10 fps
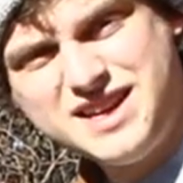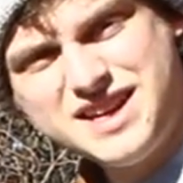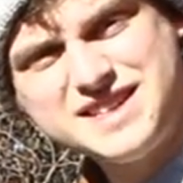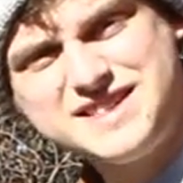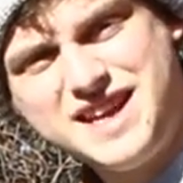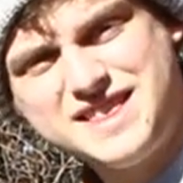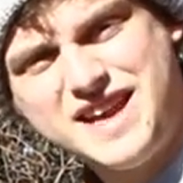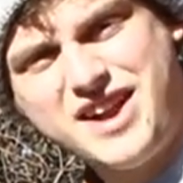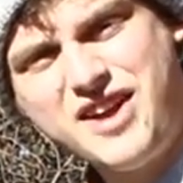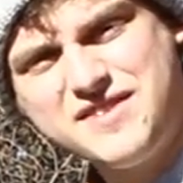it's not
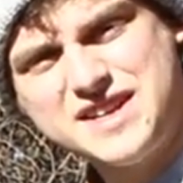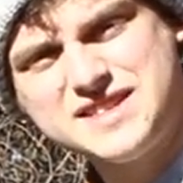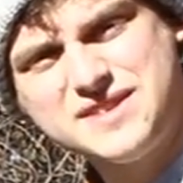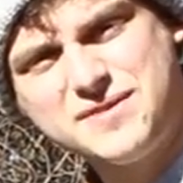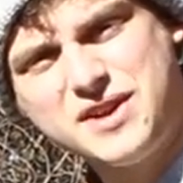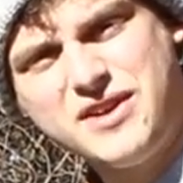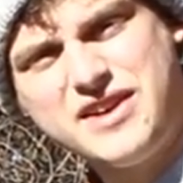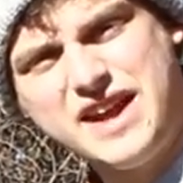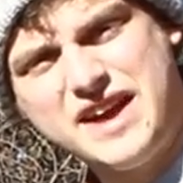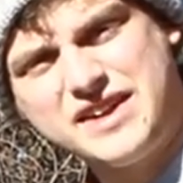that obvious to figure
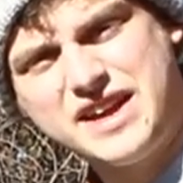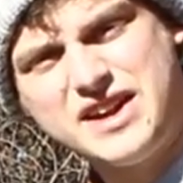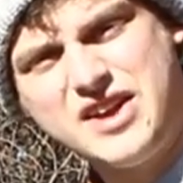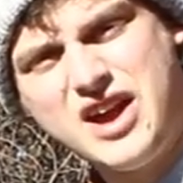out how to get it